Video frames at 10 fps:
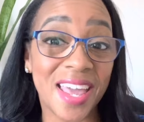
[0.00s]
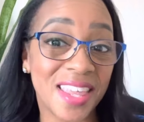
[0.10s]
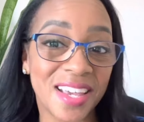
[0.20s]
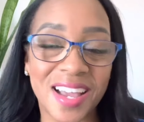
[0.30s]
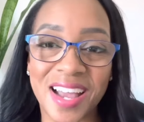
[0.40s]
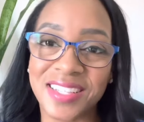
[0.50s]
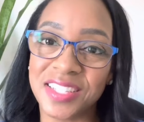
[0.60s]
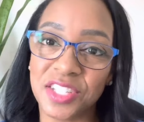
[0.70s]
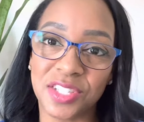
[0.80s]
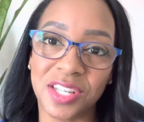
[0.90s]
Hey there, guys.
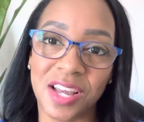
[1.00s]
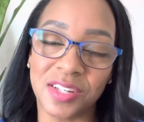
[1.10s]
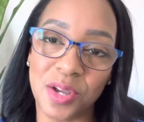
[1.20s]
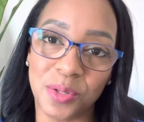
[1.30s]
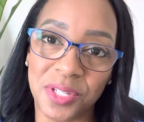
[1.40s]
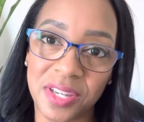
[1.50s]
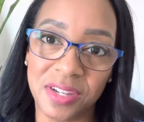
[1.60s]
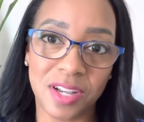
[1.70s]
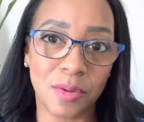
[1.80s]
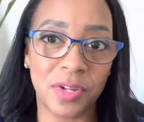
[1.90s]
It's your salon coach
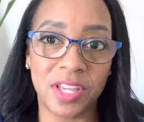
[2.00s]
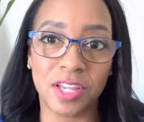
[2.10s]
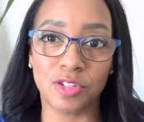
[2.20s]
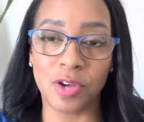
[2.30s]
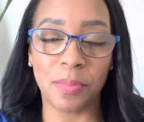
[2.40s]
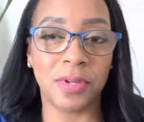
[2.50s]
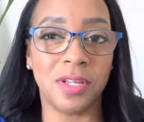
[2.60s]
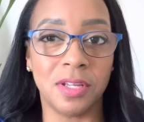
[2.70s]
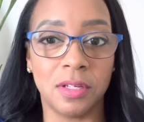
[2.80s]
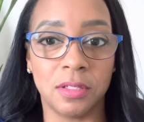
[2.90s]
here, coming in here
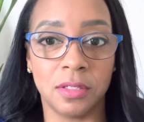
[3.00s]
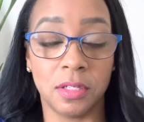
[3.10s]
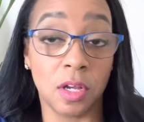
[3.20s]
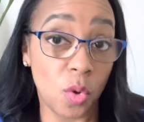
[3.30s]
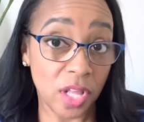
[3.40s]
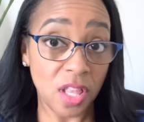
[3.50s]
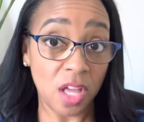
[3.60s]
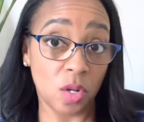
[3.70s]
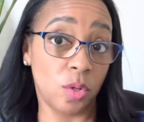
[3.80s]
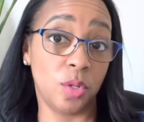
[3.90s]
dropping a quick
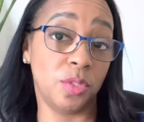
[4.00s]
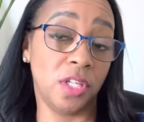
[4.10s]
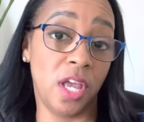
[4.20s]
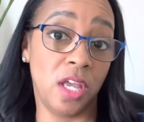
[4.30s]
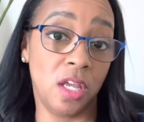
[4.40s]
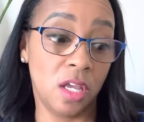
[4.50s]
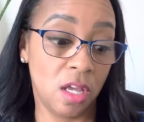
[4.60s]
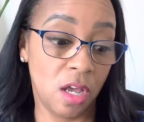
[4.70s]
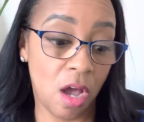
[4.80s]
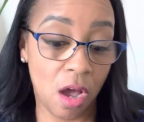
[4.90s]
nugget on you today.
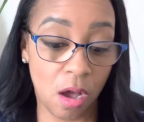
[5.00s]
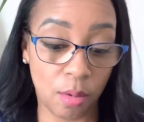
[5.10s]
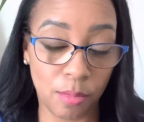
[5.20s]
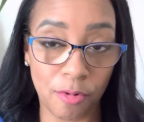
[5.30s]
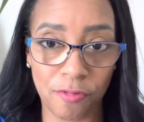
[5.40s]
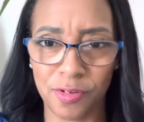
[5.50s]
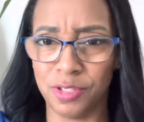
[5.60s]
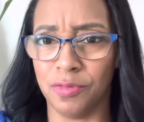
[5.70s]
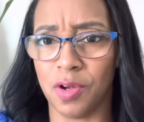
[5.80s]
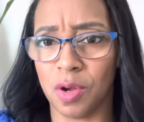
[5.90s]
Um,
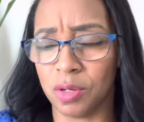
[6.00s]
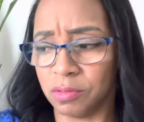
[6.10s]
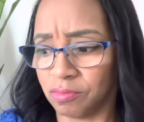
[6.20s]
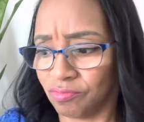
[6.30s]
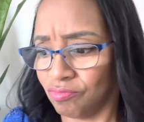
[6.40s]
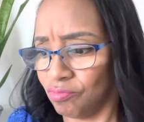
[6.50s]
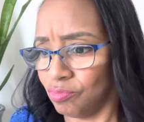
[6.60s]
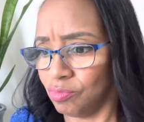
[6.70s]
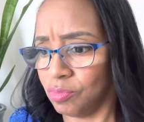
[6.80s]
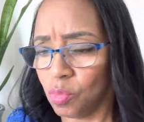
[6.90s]
first of all,
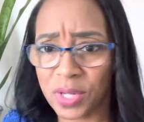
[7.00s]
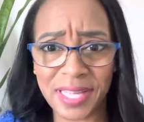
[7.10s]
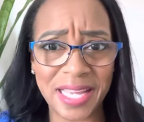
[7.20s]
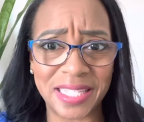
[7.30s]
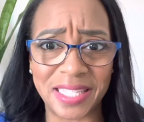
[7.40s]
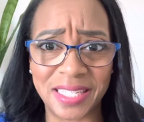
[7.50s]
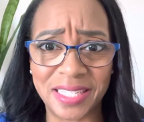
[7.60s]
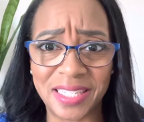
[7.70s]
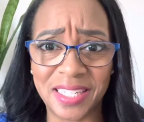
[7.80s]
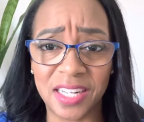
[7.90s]
what day is it?
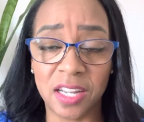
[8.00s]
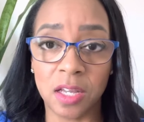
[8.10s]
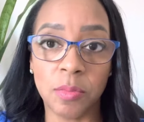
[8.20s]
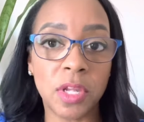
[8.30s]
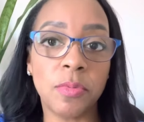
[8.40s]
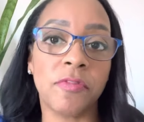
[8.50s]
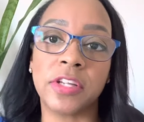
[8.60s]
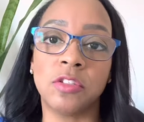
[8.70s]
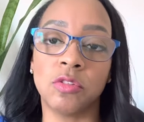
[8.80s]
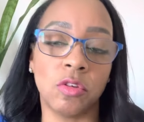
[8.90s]
Many
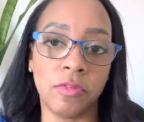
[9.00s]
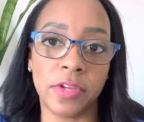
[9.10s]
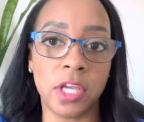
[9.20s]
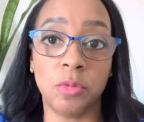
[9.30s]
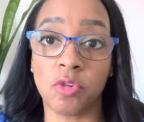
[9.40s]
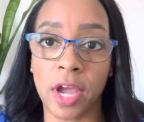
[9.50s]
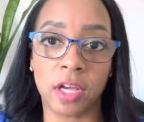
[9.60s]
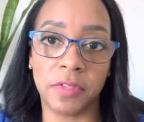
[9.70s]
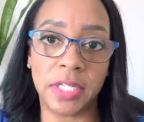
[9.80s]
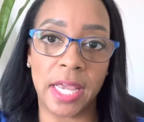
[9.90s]
professionals don't even keep
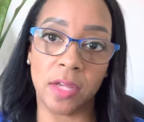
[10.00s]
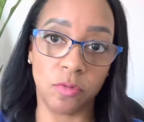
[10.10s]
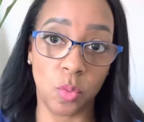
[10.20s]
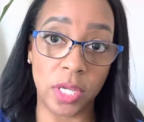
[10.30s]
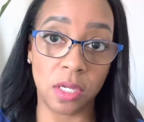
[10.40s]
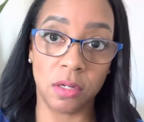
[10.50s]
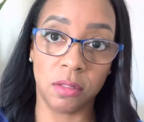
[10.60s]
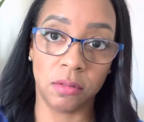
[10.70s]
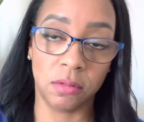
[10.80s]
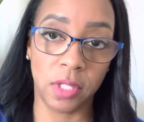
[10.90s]
track of the day of the week.
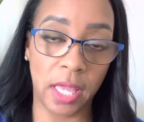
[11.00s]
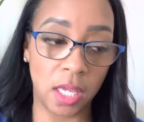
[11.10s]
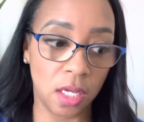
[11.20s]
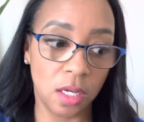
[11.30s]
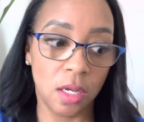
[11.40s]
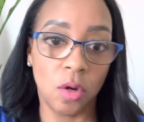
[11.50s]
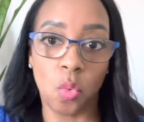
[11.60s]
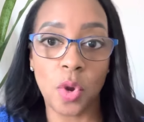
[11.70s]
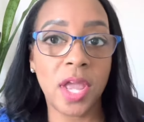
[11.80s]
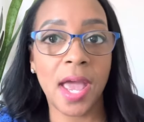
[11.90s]
Like,
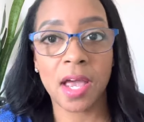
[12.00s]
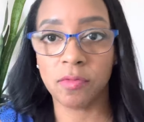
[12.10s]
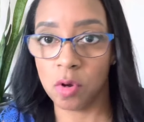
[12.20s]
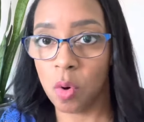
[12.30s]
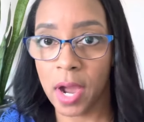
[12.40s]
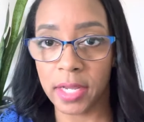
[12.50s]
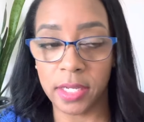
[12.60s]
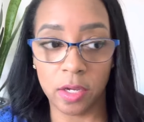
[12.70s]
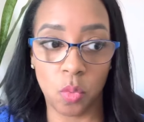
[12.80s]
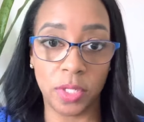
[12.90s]
we have no
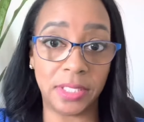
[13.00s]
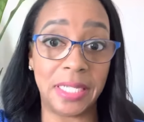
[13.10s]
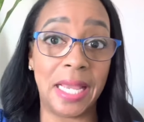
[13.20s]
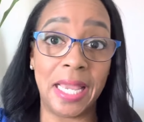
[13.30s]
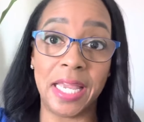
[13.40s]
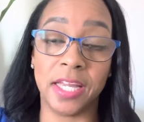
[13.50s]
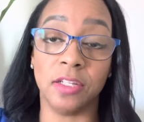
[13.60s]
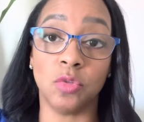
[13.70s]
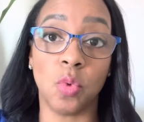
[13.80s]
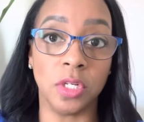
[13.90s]
idea what today
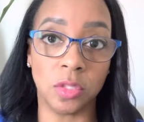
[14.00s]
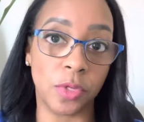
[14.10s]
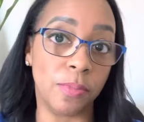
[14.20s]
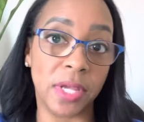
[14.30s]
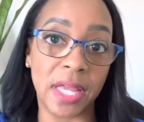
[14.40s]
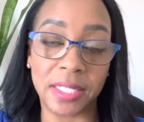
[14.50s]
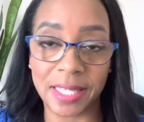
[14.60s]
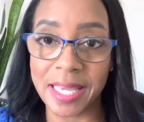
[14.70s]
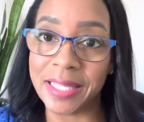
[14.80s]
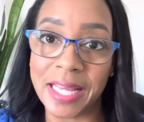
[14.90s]
is once we begin to
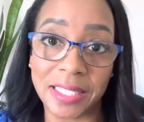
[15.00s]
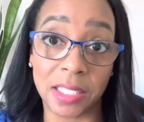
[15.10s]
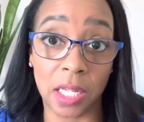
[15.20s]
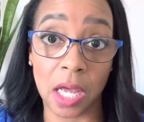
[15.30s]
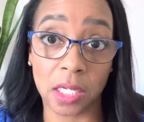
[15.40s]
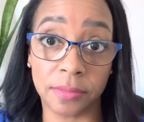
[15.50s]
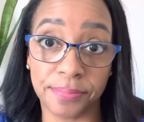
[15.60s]
hit that salon.